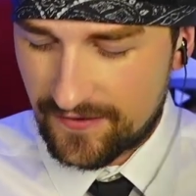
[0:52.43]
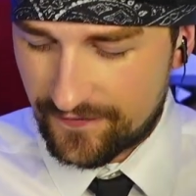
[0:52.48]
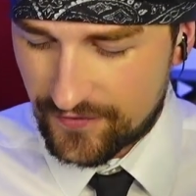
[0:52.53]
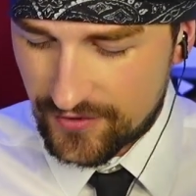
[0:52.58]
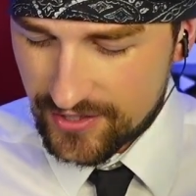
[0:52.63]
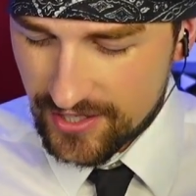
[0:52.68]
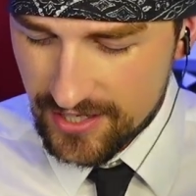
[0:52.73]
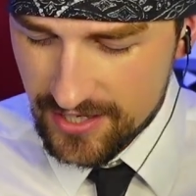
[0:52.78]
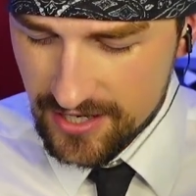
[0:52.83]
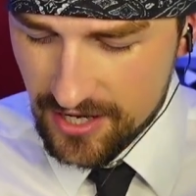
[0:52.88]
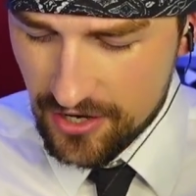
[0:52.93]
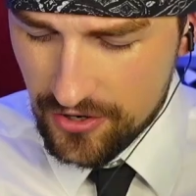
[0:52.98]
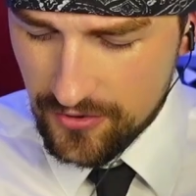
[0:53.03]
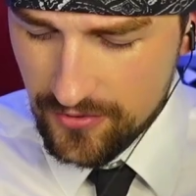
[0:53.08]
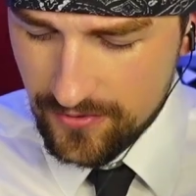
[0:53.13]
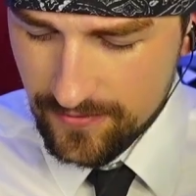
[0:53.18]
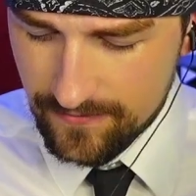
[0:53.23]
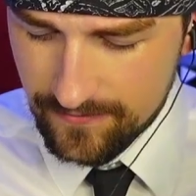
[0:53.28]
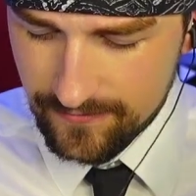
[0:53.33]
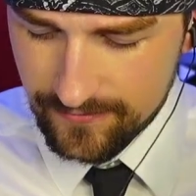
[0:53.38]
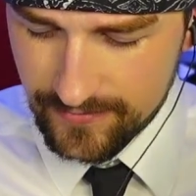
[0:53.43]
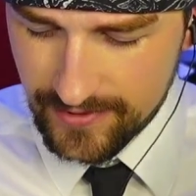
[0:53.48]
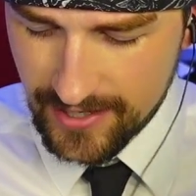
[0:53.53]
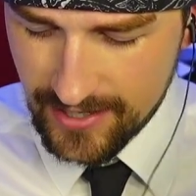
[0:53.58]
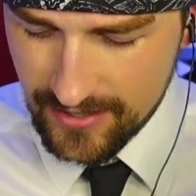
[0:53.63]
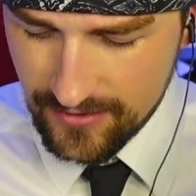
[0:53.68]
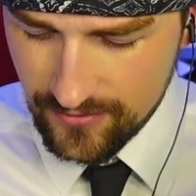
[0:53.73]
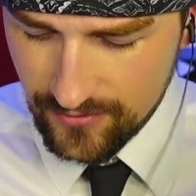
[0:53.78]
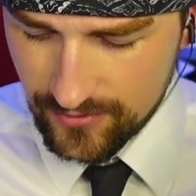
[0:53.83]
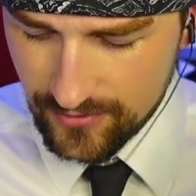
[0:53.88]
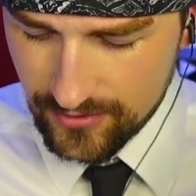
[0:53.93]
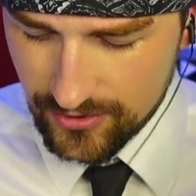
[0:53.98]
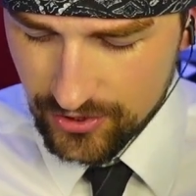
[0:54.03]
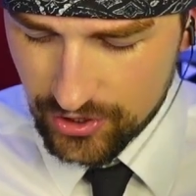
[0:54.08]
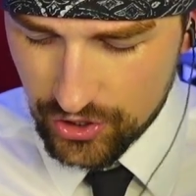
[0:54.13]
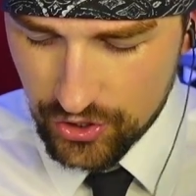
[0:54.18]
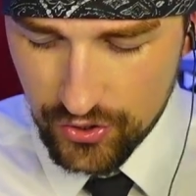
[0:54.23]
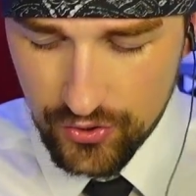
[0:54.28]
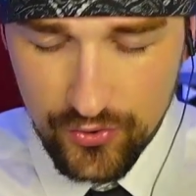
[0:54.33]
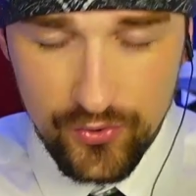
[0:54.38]
If you didn't know, now
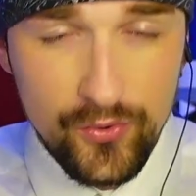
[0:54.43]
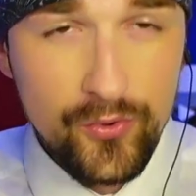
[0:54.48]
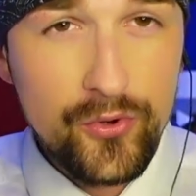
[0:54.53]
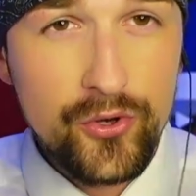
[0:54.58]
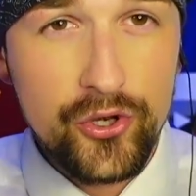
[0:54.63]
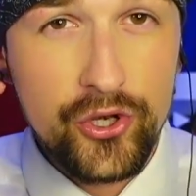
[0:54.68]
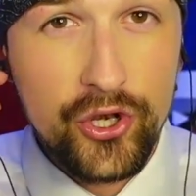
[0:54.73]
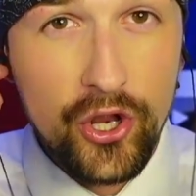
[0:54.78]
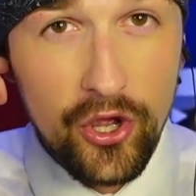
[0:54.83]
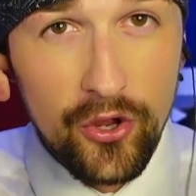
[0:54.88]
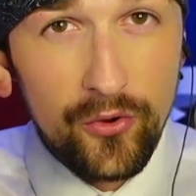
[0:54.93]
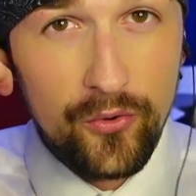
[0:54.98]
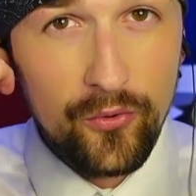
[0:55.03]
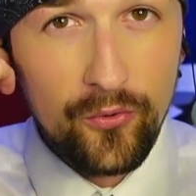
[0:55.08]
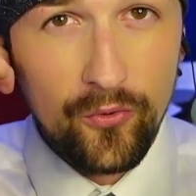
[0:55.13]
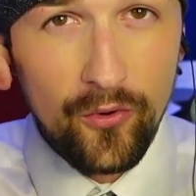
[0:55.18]
you know.